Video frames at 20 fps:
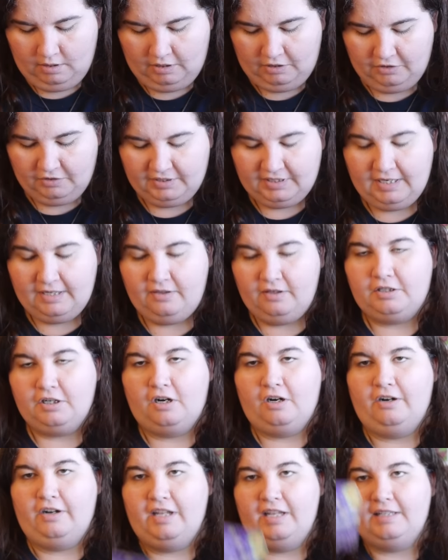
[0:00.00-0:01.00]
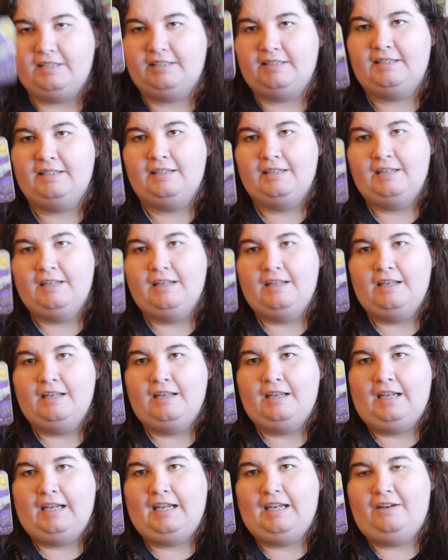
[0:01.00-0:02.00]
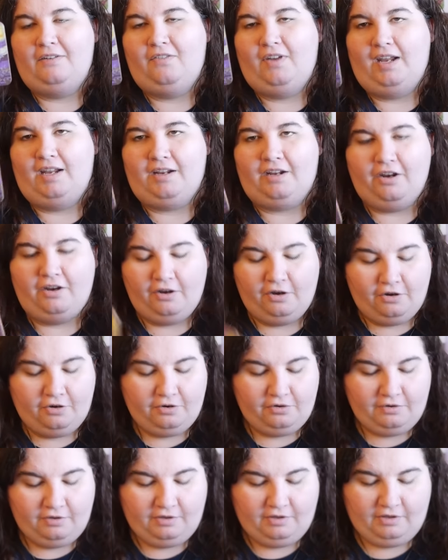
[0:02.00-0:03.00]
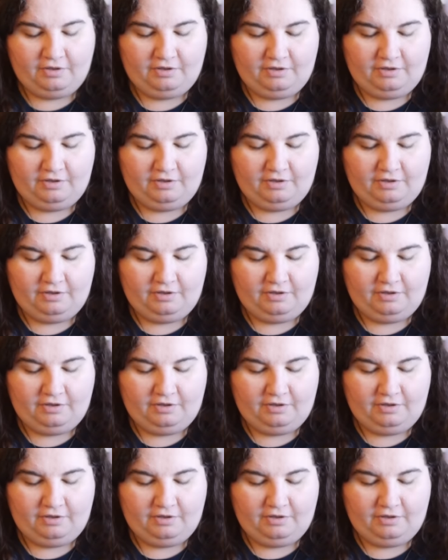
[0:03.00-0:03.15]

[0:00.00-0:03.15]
And you see the TARDIS and Van Gogh